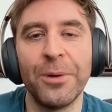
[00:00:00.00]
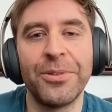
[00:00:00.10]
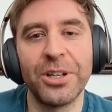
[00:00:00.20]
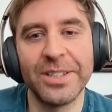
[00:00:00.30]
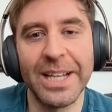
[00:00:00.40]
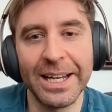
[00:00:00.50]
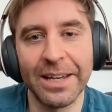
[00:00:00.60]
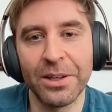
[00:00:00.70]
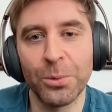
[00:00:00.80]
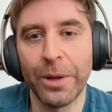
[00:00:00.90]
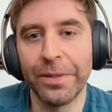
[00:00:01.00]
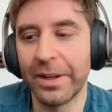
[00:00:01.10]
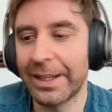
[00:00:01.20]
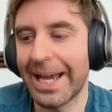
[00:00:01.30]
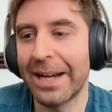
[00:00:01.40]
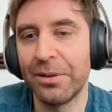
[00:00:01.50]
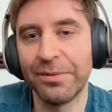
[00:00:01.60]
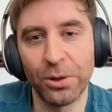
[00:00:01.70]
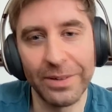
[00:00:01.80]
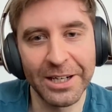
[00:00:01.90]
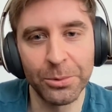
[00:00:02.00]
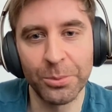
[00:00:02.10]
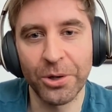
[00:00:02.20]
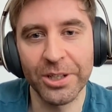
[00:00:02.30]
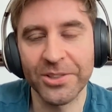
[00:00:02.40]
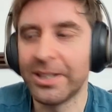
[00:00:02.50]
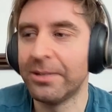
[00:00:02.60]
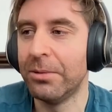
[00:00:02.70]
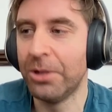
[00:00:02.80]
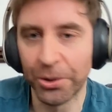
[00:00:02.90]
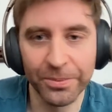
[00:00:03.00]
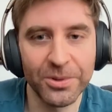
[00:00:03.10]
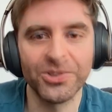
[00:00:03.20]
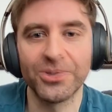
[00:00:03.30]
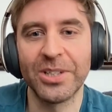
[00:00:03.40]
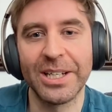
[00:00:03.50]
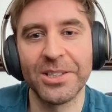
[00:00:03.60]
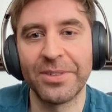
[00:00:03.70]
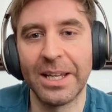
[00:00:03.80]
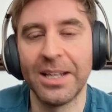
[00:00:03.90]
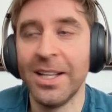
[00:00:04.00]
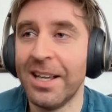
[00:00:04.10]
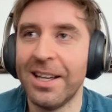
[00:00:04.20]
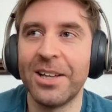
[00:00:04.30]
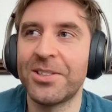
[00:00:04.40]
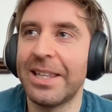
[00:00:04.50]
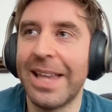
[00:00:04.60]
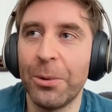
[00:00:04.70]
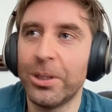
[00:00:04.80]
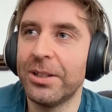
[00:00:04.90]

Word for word: a healthier diet than one that can involve animal products, no, there's no science for that. I'd say that